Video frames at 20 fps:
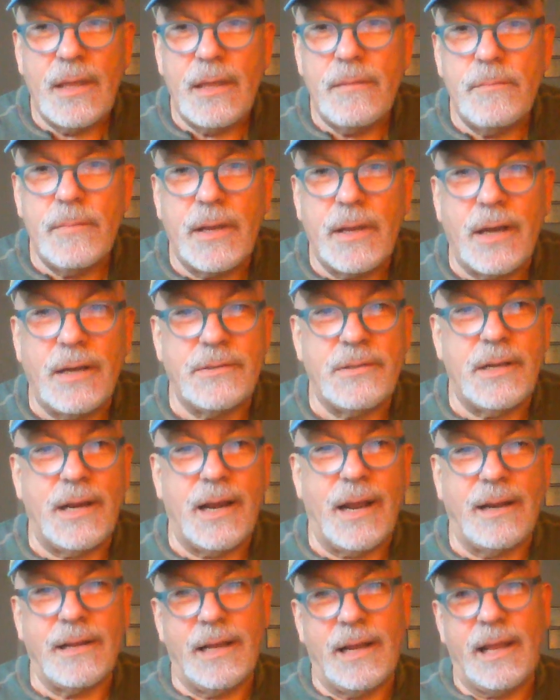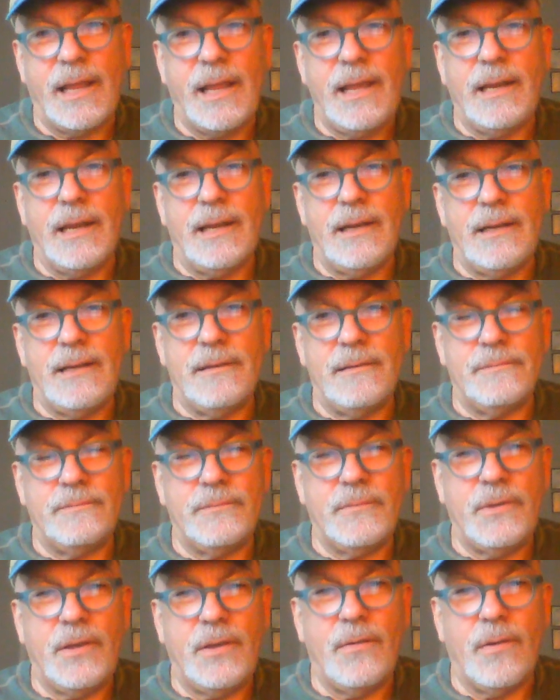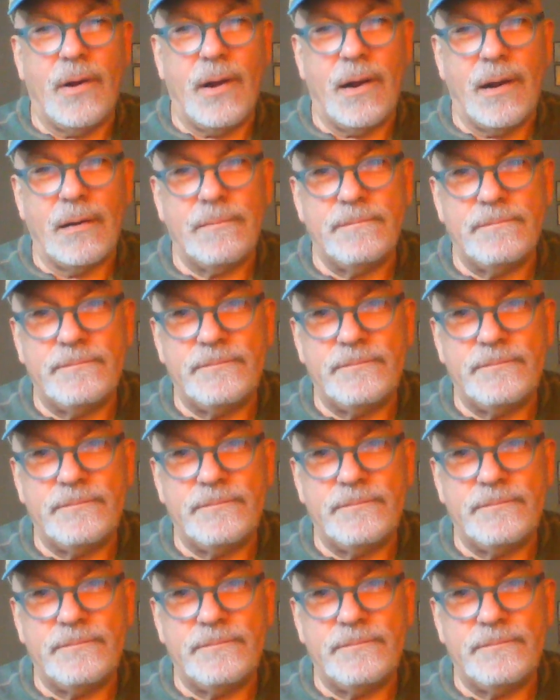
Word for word: because they're not going to eat it, you are.